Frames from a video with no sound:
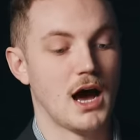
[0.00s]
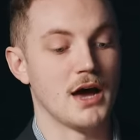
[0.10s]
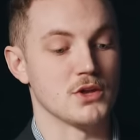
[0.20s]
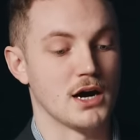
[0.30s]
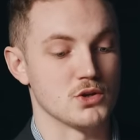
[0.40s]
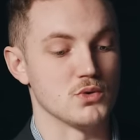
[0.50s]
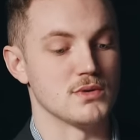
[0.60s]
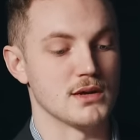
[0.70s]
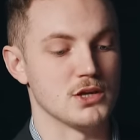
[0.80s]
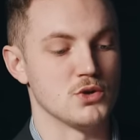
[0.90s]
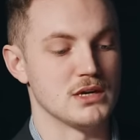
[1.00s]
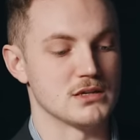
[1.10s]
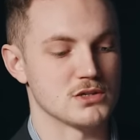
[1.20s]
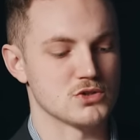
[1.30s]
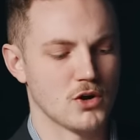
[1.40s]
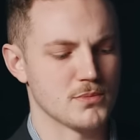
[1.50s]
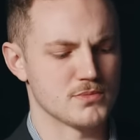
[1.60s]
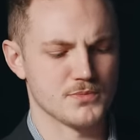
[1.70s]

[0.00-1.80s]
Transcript: I do think that you need to stop